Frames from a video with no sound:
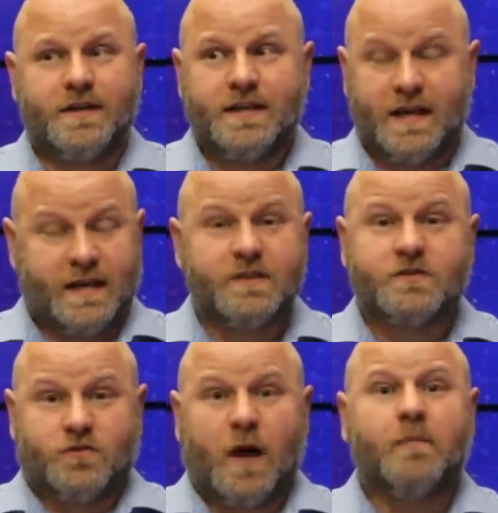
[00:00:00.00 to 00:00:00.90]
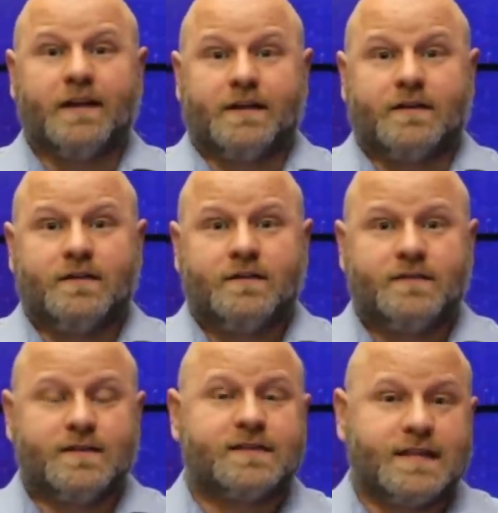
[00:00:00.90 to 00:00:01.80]
so it is troubling
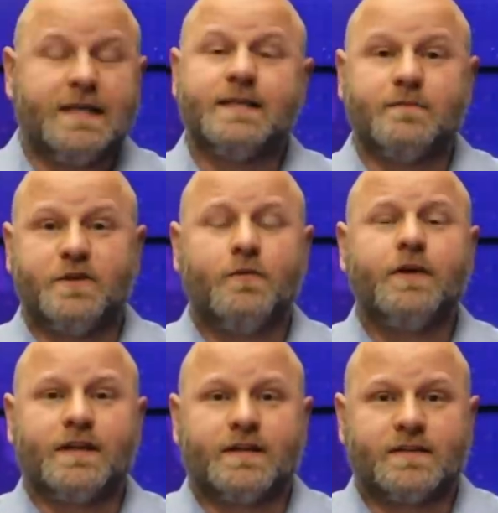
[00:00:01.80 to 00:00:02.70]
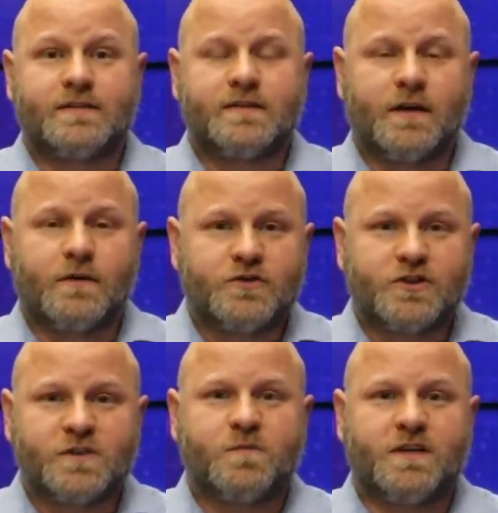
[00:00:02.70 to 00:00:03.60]
to see them doing this. You know,
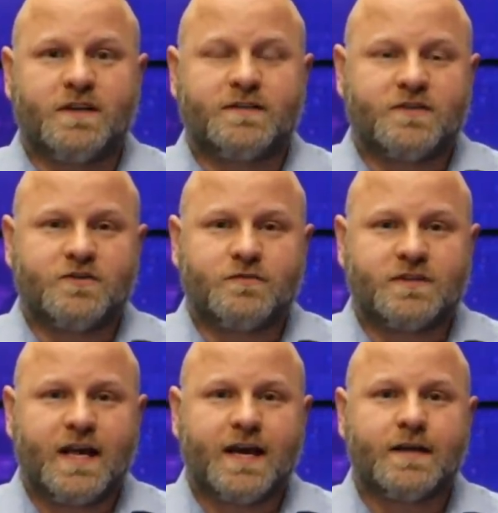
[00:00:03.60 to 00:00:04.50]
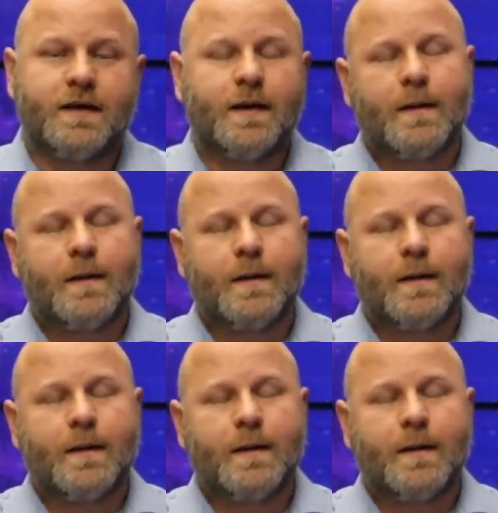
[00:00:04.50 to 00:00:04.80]
just because, as you said